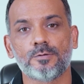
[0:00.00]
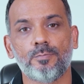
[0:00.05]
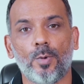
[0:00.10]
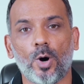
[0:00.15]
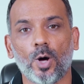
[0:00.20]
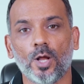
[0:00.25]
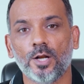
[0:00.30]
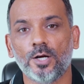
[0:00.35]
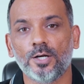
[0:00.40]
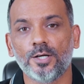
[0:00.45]

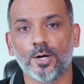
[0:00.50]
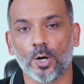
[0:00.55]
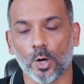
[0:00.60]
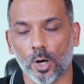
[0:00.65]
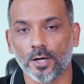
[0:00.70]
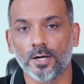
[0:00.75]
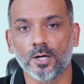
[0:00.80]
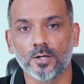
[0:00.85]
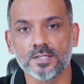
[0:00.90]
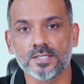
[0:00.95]
smaller
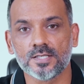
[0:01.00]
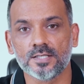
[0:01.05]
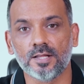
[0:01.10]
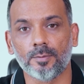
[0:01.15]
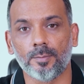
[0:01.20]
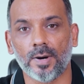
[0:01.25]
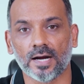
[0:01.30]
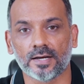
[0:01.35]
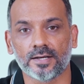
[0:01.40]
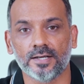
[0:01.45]
drawdowns in
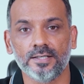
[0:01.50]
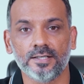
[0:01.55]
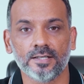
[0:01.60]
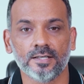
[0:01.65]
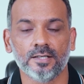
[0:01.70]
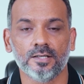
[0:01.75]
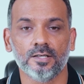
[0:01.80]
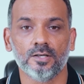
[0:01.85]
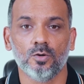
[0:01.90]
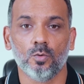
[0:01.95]
the market,
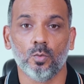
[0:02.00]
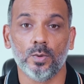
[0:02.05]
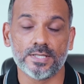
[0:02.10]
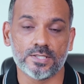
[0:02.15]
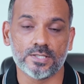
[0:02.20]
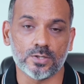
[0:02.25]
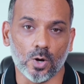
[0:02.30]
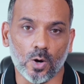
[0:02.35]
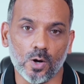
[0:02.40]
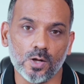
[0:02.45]

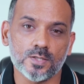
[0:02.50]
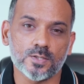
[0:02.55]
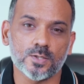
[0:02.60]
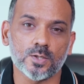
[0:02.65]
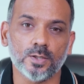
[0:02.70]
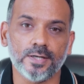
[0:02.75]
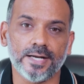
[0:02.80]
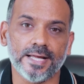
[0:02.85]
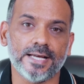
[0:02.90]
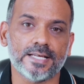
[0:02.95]
which
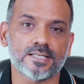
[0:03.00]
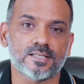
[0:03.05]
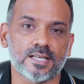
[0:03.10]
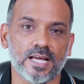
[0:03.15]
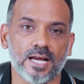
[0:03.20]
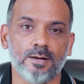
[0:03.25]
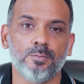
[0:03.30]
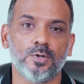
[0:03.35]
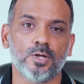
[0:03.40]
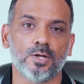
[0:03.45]
also takes
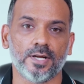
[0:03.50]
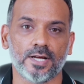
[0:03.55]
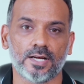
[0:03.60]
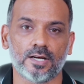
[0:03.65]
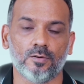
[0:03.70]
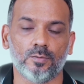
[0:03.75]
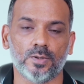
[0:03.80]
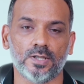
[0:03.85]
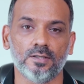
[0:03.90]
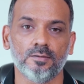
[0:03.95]
time to
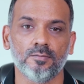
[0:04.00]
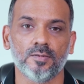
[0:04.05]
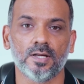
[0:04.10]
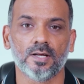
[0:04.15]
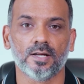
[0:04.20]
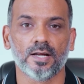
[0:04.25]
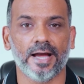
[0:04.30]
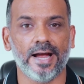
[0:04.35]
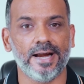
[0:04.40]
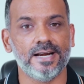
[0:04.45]
recover
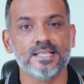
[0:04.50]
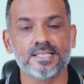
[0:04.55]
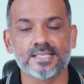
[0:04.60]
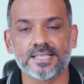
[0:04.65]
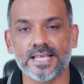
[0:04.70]
and